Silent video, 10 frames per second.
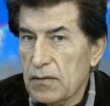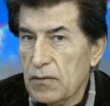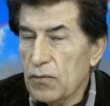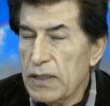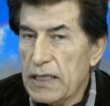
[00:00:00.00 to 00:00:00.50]

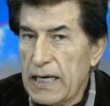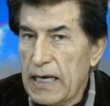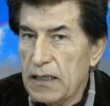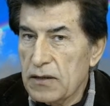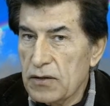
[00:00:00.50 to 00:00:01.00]
We
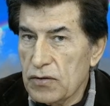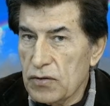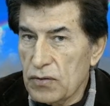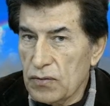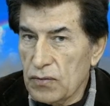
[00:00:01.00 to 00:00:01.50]
can't
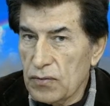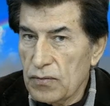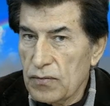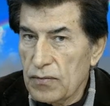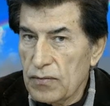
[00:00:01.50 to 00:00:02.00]
do
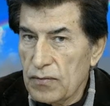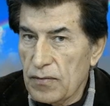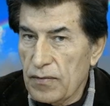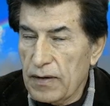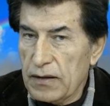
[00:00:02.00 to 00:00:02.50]

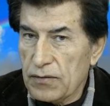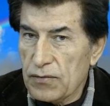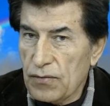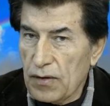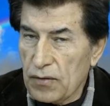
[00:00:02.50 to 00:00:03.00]
things
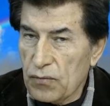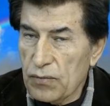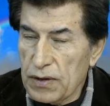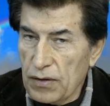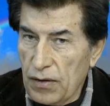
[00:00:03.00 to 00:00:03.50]
wrong.
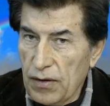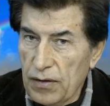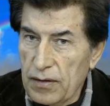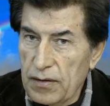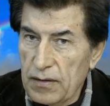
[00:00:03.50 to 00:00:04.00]
We are
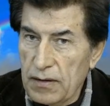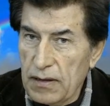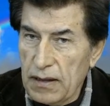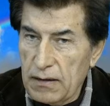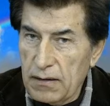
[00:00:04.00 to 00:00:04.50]

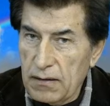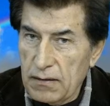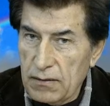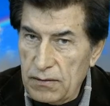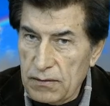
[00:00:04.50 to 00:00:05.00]

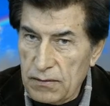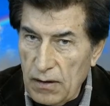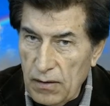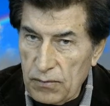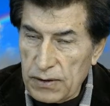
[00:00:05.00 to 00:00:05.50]

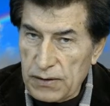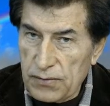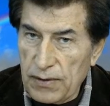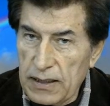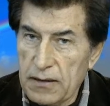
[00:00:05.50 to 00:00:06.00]
always
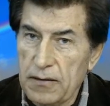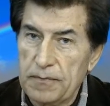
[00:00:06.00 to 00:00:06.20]
right.